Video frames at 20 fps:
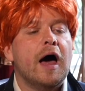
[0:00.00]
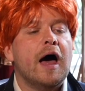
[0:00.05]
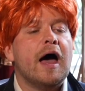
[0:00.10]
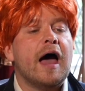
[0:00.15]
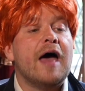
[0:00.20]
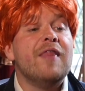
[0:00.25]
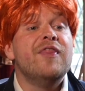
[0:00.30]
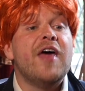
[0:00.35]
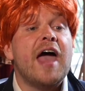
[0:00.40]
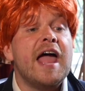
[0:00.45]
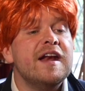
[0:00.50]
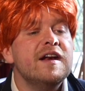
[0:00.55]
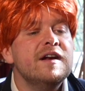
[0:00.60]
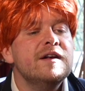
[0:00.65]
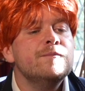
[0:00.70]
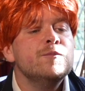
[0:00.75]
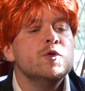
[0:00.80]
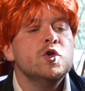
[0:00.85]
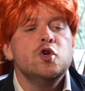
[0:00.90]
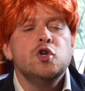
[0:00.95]
And then
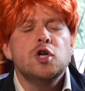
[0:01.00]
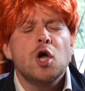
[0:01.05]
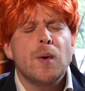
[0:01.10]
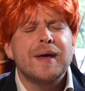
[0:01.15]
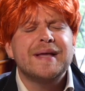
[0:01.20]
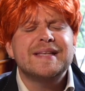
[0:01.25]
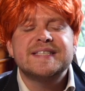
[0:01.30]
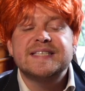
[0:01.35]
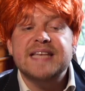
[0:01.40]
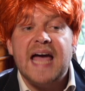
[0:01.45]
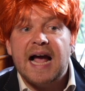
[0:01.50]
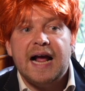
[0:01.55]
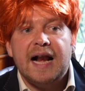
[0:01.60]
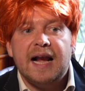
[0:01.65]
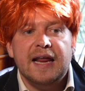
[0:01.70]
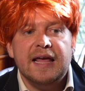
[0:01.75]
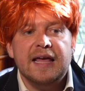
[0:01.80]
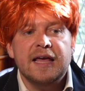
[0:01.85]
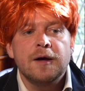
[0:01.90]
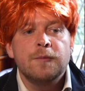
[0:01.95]
you know
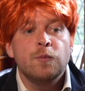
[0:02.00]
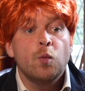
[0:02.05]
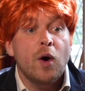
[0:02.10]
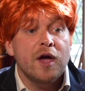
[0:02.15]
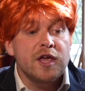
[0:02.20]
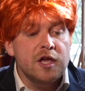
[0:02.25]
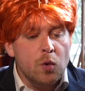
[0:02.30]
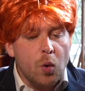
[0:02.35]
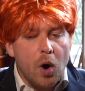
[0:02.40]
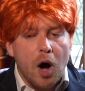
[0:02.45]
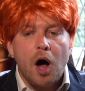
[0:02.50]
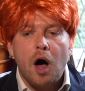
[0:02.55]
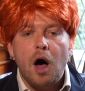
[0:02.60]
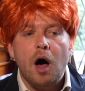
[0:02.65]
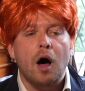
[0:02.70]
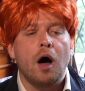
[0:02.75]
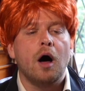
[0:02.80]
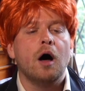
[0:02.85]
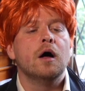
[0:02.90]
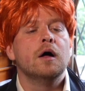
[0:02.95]
exactly where you
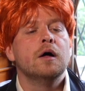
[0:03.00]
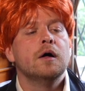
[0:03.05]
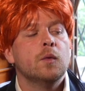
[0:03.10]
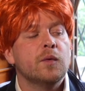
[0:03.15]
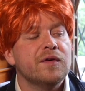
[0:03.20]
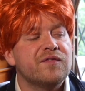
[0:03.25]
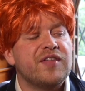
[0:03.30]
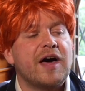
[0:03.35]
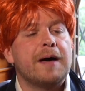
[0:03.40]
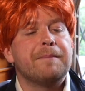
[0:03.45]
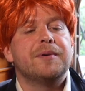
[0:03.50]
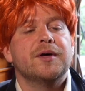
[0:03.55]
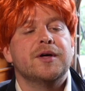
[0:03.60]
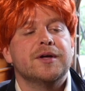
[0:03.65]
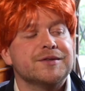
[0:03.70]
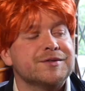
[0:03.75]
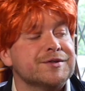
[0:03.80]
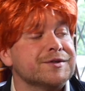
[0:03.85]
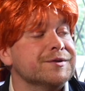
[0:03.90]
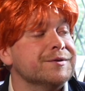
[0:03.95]
are with that
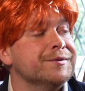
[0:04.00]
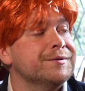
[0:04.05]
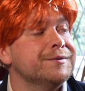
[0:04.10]
person.